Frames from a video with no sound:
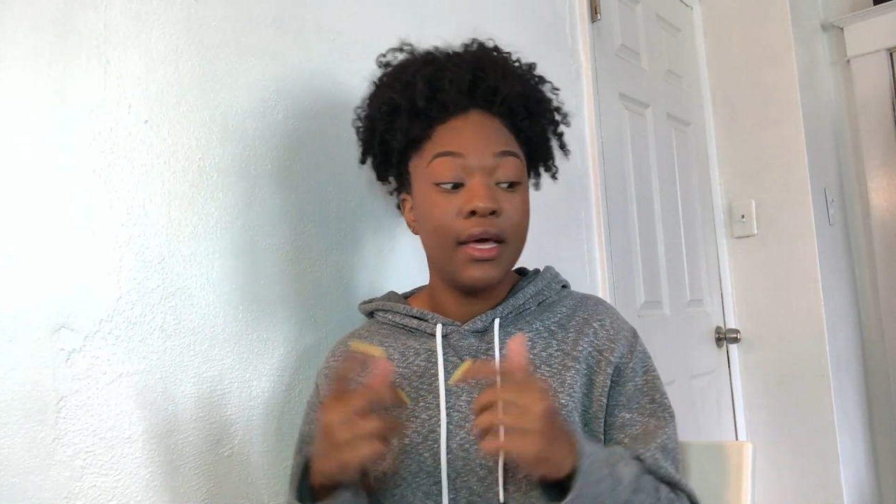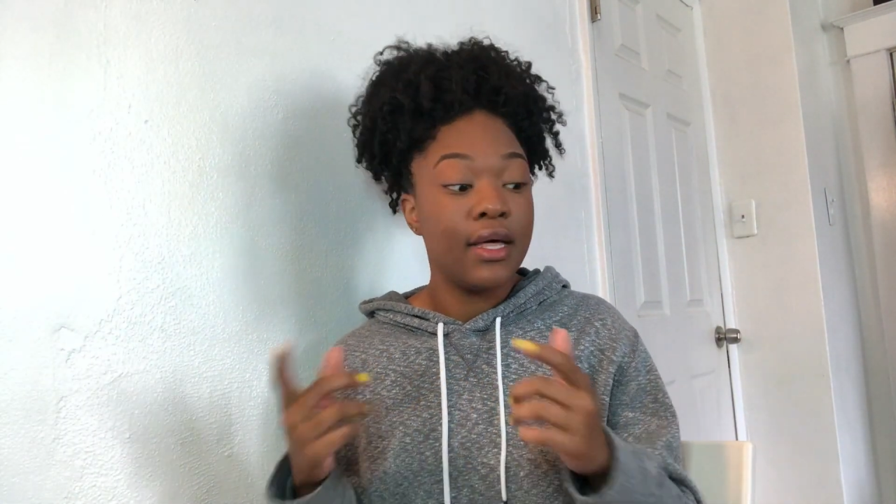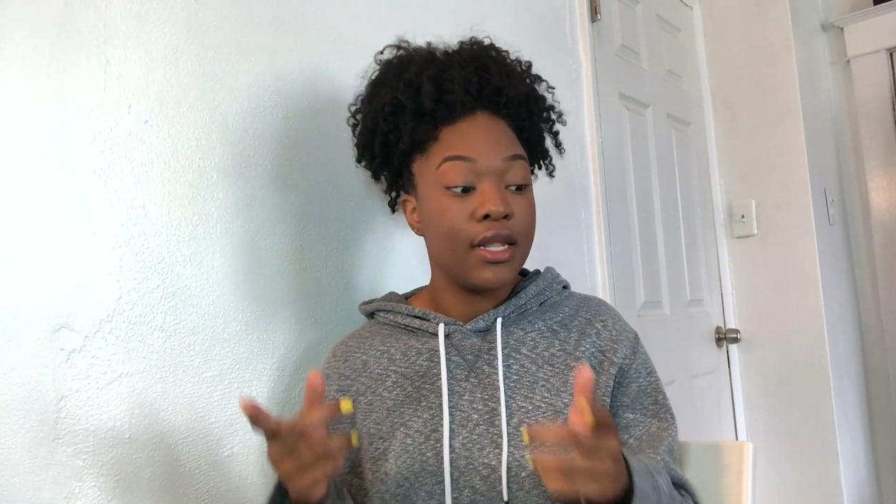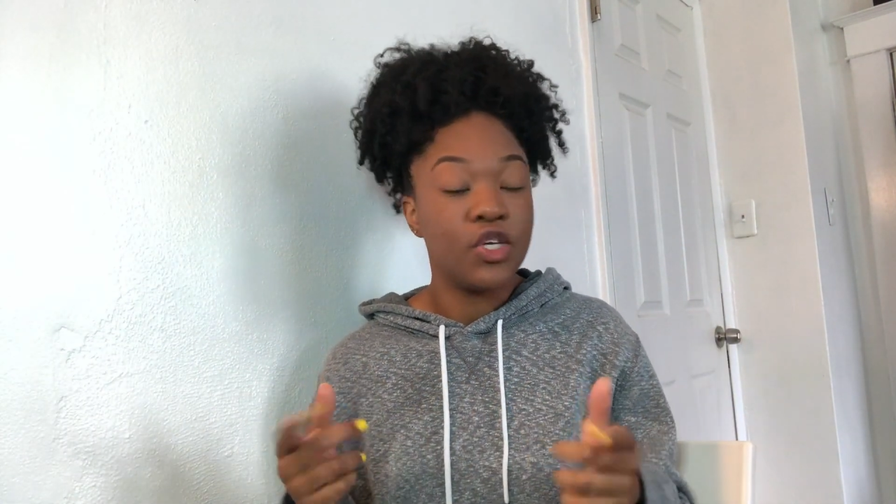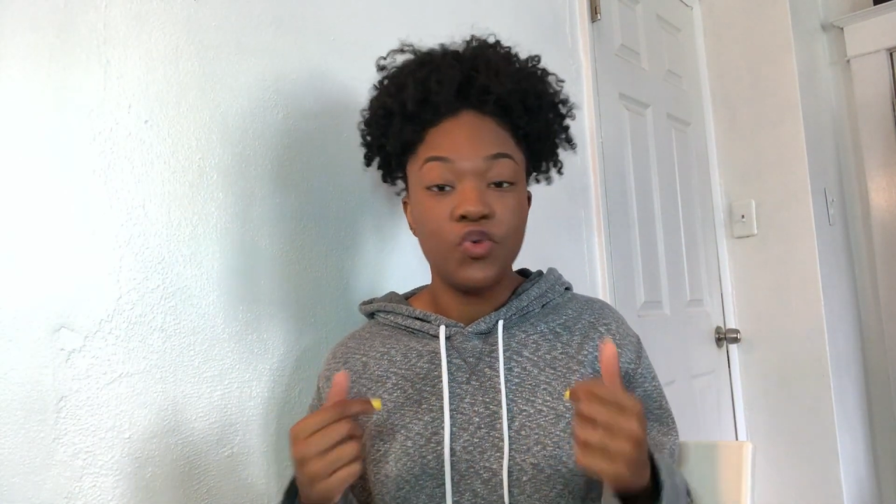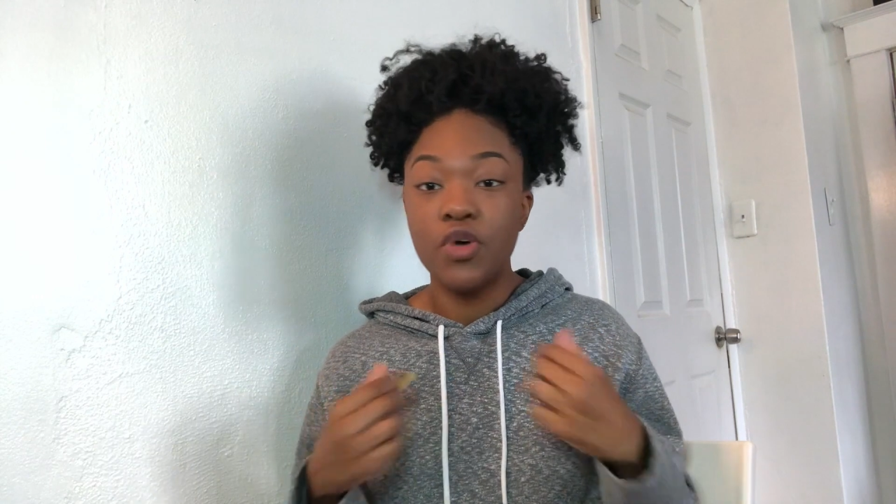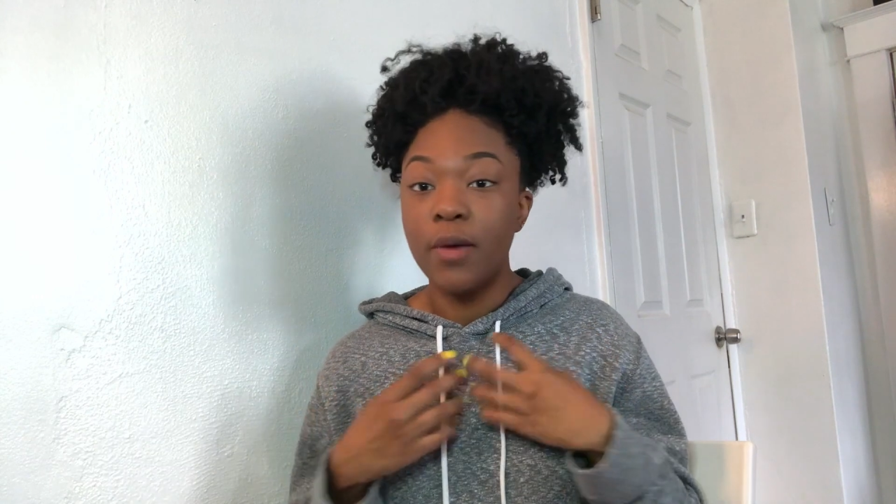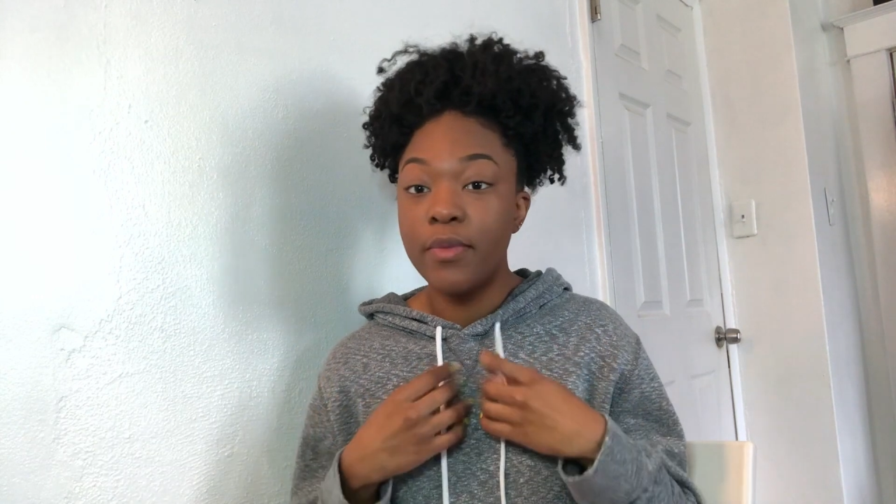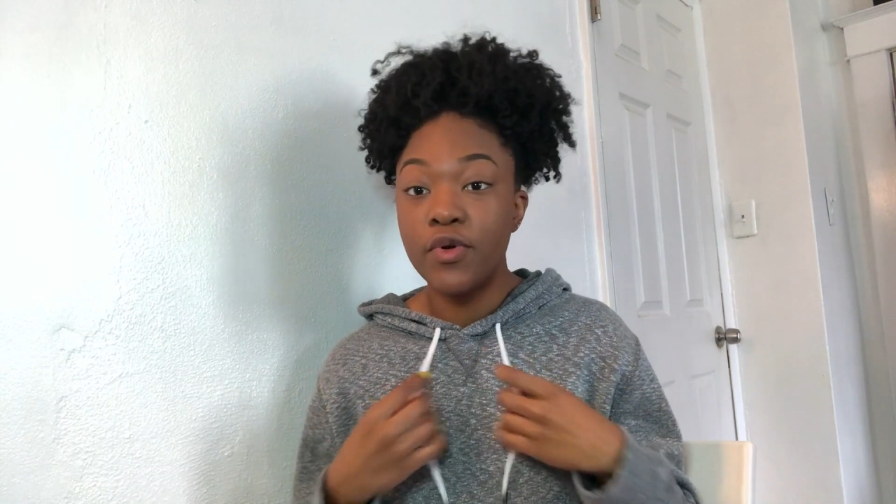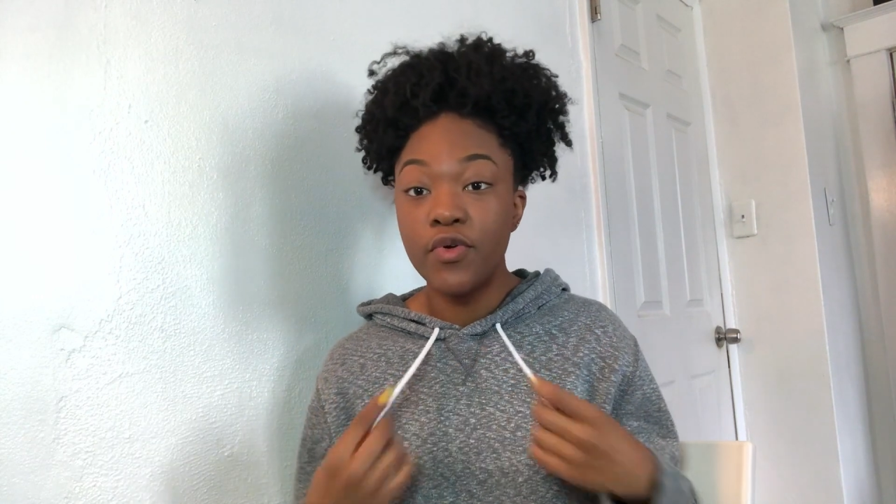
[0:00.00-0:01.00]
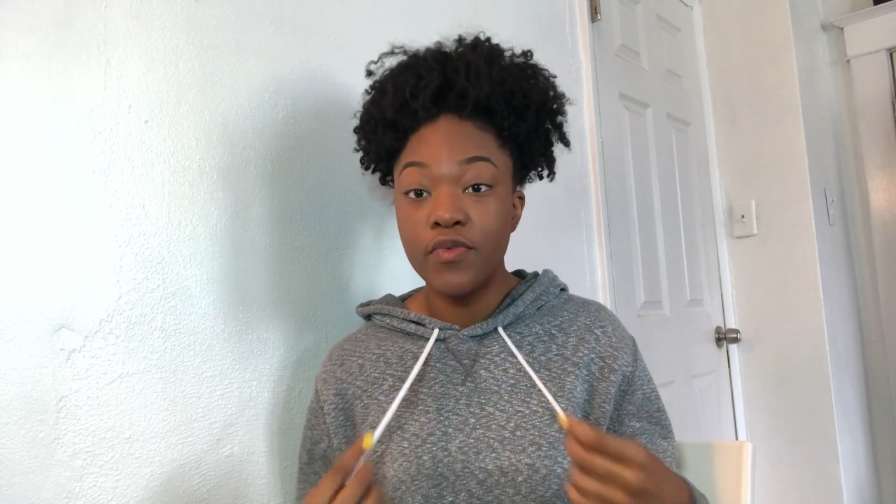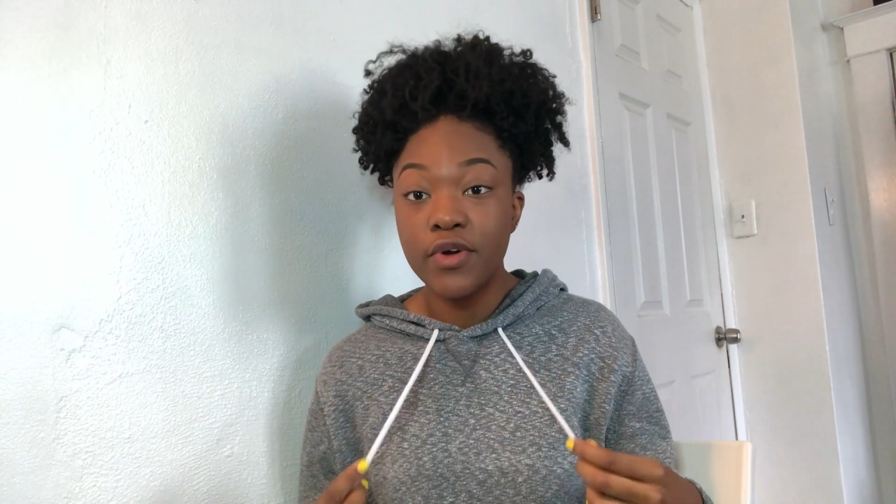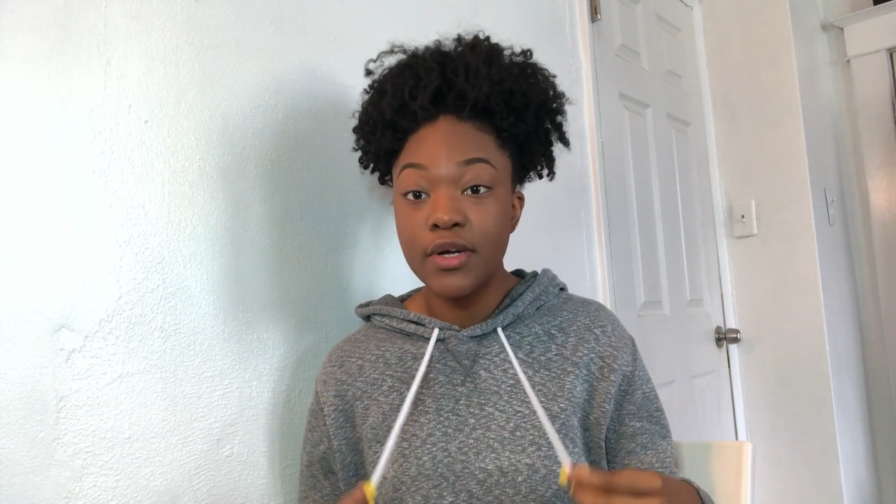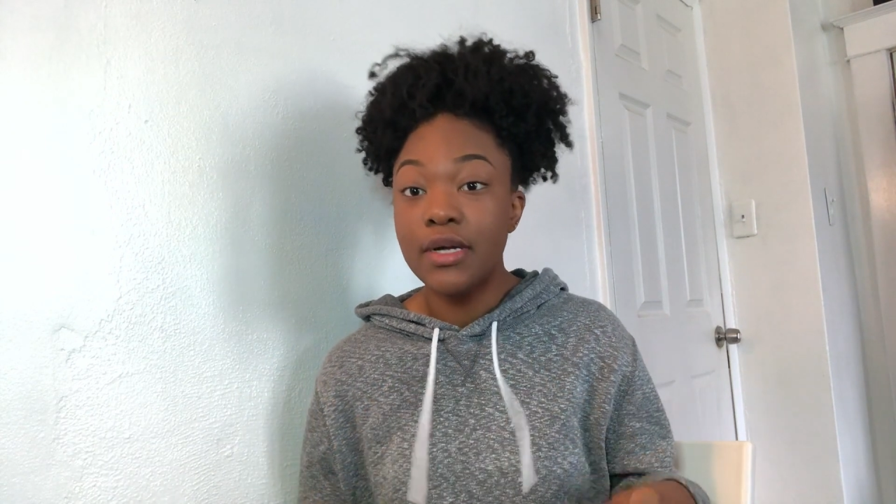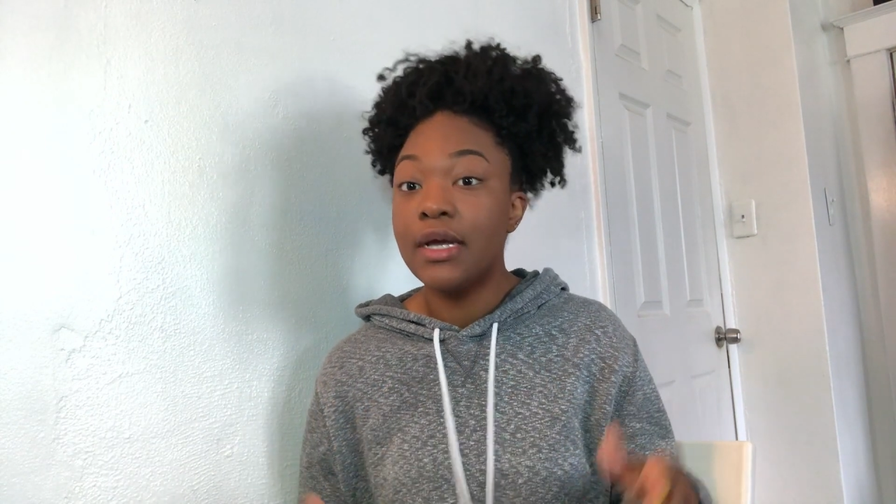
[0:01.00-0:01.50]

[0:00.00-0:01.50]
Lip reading: Unless you coming over